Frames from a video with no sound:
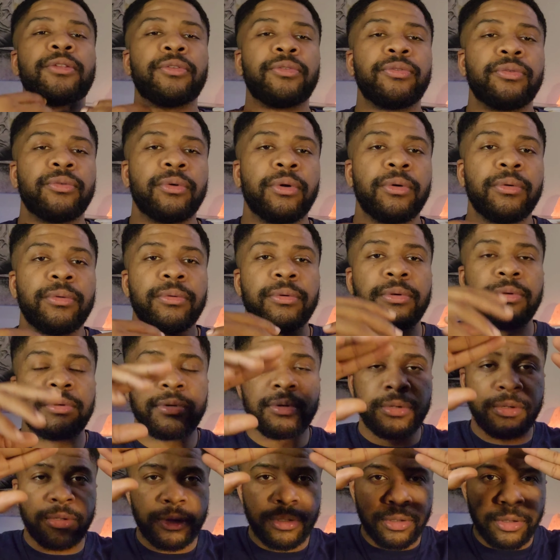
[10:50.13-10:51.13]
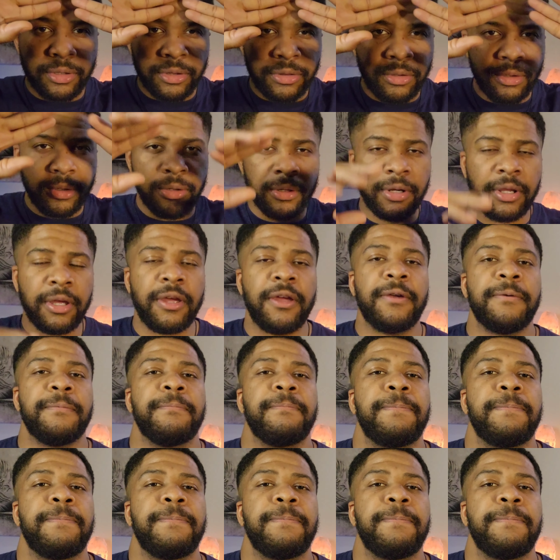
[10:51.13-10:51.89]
throat, third eye.